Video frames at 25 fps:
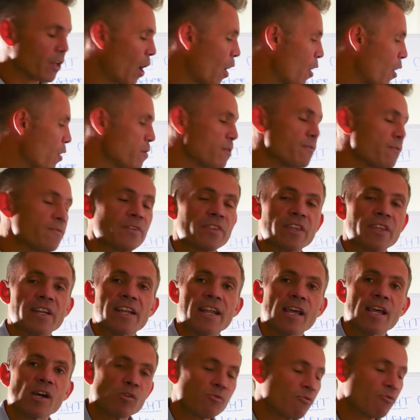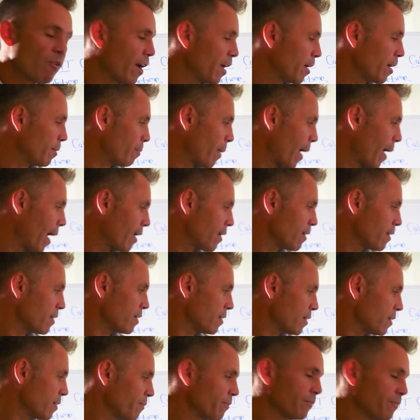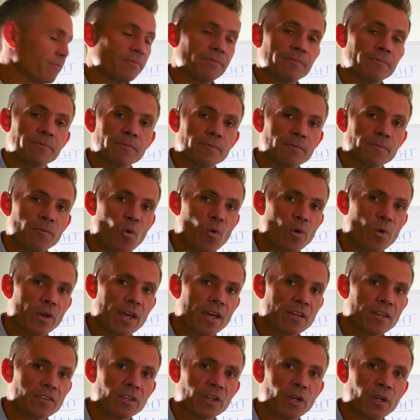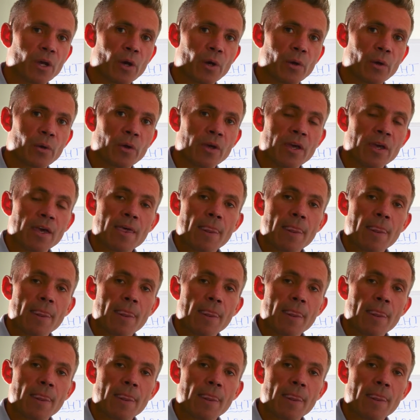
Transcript: over the nil rate band 4 years ago.